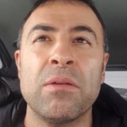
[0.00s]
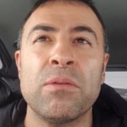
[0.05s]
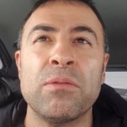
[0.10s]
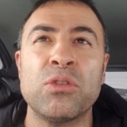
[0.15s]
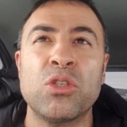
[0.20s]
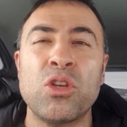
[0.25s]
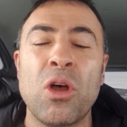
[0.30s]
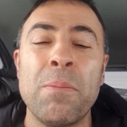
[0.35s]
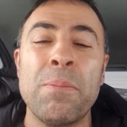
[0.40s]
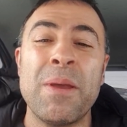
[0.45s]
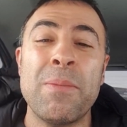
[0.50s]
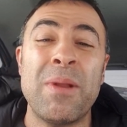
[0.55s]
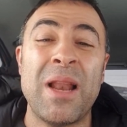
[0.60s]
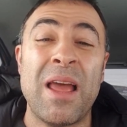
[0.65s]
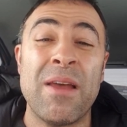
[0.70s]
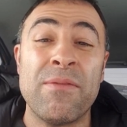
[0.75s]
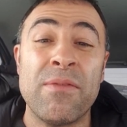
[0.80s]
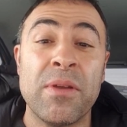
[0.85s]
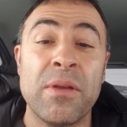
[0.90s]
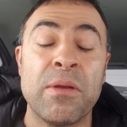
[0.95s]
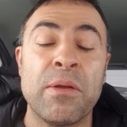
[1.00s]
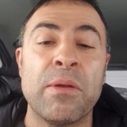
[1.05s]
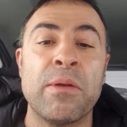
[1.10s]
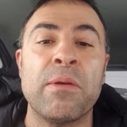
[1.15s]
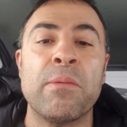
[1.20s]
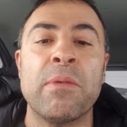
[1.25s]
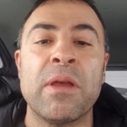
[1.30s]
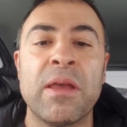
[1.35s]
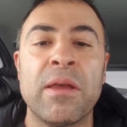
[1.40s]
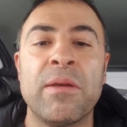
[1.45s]
some people have,
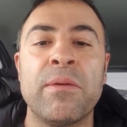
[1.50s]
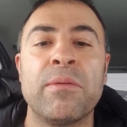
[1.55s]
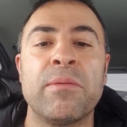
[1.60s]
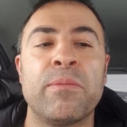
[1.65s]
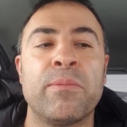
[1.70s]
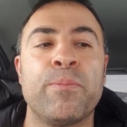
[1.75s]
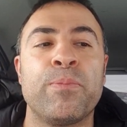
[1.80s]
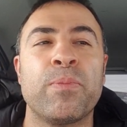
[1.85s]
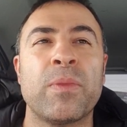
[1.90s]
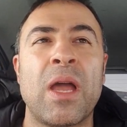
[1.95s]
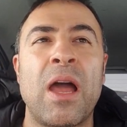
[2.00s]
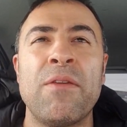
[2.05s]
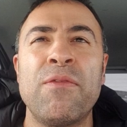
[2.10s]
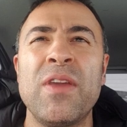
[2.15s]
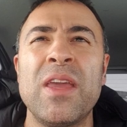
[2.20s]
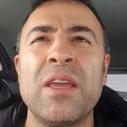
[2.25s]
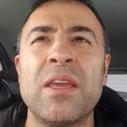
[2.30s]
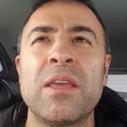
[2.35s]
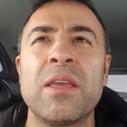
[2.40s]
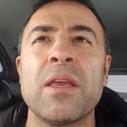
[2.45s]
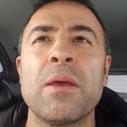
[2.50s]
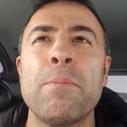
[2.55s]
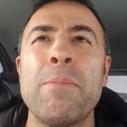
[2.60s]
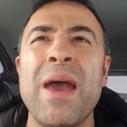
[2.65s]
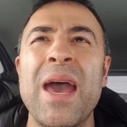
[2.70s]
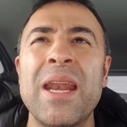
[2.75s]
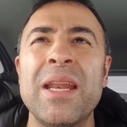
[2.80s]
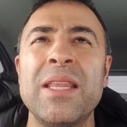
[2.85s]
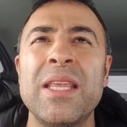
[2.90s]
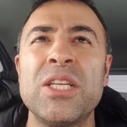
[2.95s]
I think
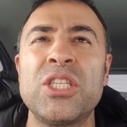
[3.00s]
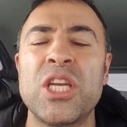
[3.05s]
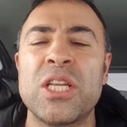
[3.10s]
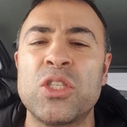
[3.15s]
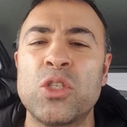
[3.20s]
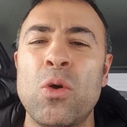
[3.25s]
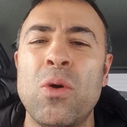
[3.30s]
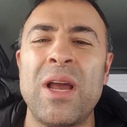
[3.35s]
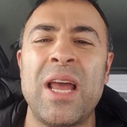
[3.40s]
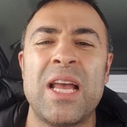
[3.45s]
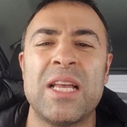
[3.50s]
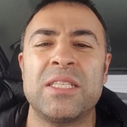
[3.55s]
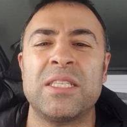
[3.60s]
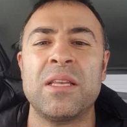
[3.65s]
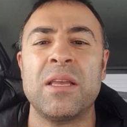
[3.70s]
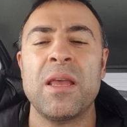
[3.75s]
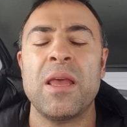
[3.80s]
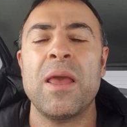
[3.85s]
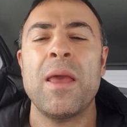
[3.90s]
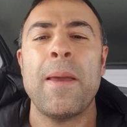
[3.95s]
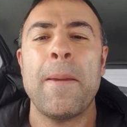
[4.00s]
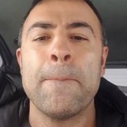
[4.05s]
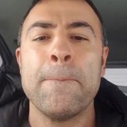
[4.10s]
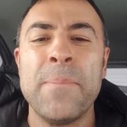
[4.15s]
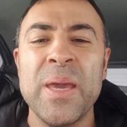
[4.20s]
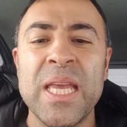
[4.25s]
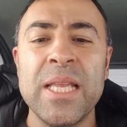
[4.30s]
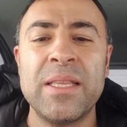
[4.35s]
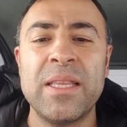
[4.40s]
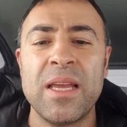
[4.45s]
Berdych and Tsonga has
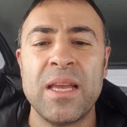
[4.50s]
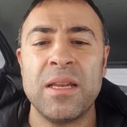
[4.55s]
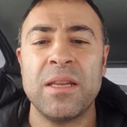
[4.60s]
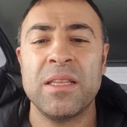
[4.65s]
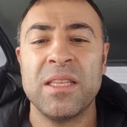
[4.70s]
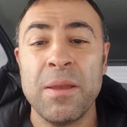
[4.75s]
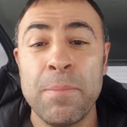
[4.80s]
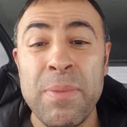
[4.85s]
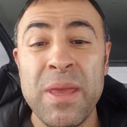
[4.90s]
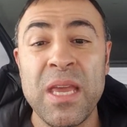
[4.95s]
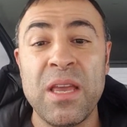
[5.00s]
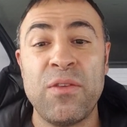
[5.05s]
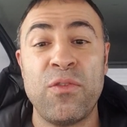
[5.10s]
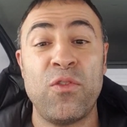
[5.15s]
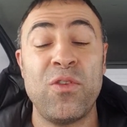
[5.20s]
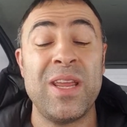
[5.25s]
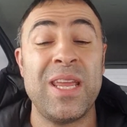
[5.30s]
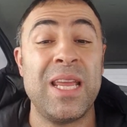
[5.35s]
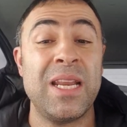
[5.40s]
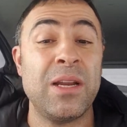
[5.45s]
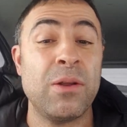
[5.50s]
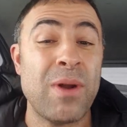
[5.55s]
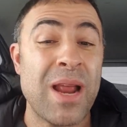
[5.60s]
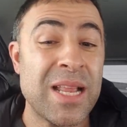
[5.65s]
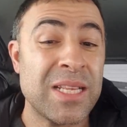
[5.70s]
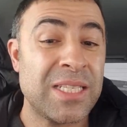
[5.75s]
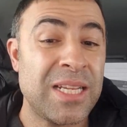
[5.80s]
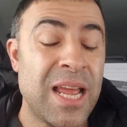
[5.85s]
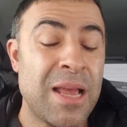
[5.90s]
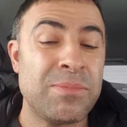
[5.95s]
beaten the big three in
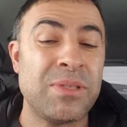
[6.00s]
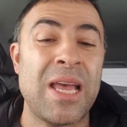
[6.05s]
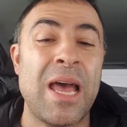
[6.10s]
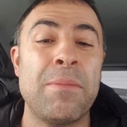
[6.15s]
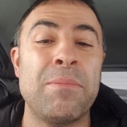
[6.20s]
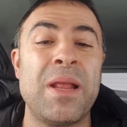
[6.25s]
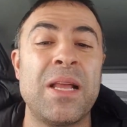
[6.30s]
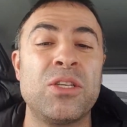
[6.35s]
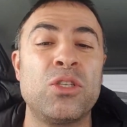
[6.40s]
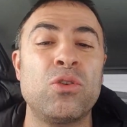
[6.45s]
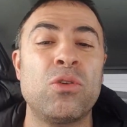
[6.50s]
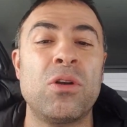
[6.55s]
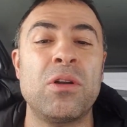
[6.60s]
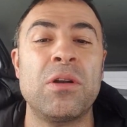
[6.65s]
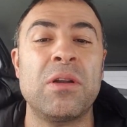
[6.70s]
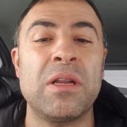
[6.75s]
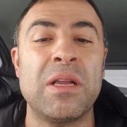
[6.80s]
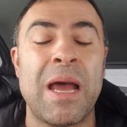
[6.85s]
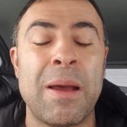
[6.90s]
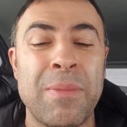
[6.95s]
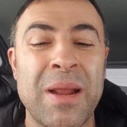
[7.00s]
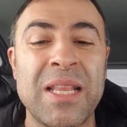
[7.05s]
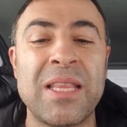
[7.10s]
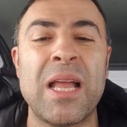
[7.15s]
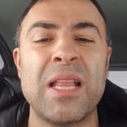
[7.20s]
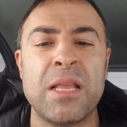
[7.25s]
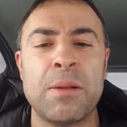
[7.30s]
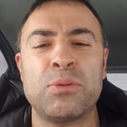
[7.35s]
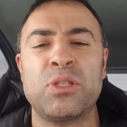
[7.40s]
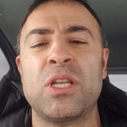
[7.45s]
Grand Slams. I'm not sure. I'm not
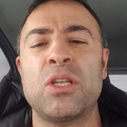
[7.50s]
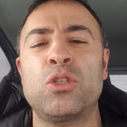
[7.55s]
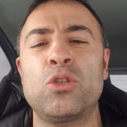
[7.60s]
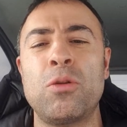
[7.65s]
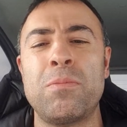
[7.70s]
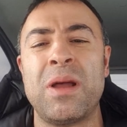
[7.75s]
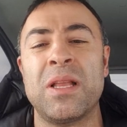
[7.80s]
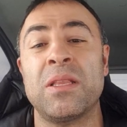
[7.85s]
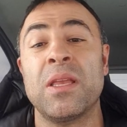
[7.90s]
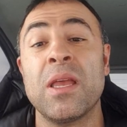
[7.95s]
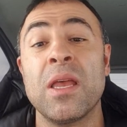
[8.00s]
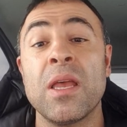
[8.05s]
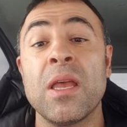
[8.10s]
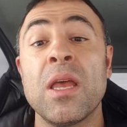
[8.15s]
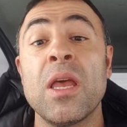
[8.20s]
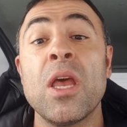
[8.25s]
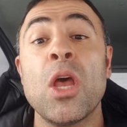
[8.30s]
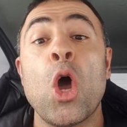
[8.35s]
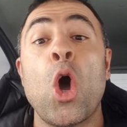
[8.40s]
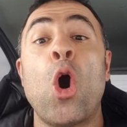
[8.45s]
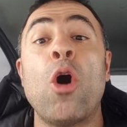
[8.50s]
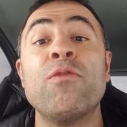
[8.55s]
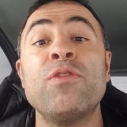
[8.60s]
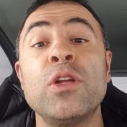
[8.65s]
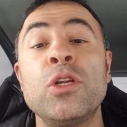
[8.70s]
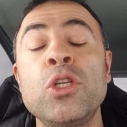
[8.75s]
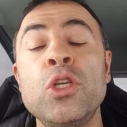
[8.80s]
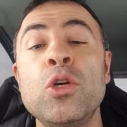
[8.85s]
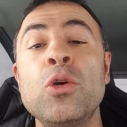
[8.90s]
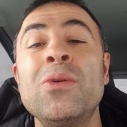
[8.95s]
100% sure, but of the
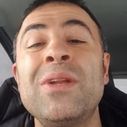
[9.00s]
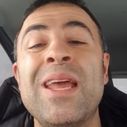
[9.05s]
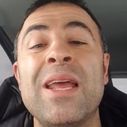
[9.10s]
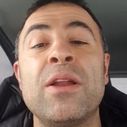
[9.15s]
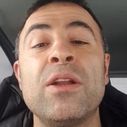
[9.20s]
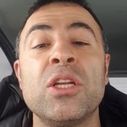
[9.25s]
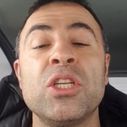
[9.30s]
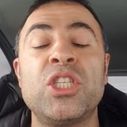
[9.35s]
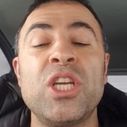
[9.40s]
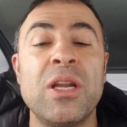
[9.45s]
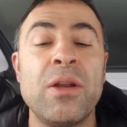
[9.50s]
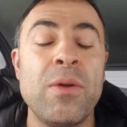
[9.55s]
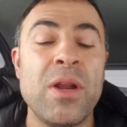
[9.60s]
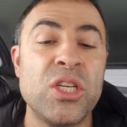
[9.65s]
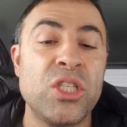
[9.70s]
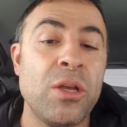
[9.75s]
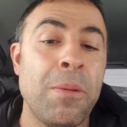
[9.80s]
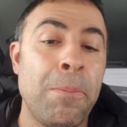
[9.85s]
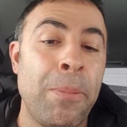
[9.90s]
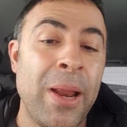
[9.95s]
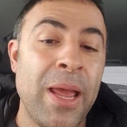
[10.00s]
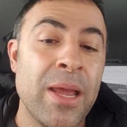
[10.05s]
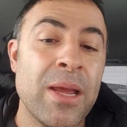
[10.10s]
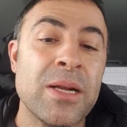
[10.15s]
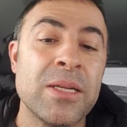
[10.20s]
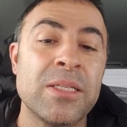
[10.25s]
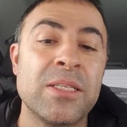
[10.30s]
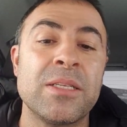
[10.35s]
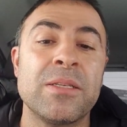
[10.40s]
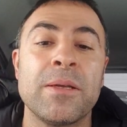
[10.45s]
new generation
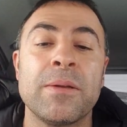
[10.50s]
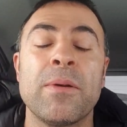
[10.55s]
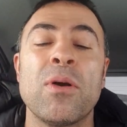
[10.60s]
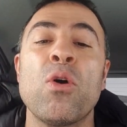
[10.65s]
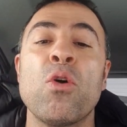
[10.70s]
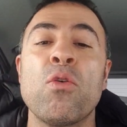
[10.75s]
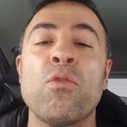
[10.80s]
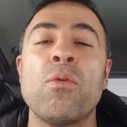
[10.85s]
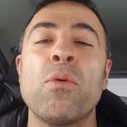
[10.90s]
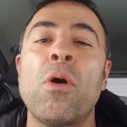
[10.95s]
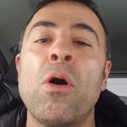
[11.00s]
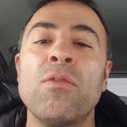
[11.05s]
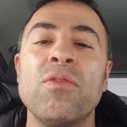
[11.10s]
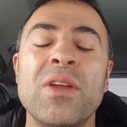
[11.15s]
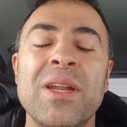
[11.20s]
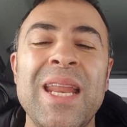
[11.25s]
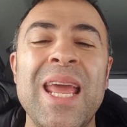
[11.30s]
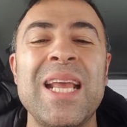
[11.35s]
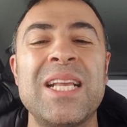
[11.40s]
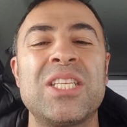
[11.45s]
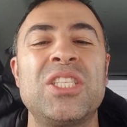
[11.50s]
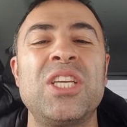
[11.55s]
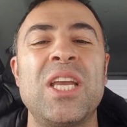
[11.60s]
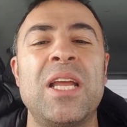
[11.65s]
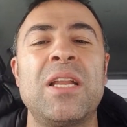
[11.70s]
players, of the next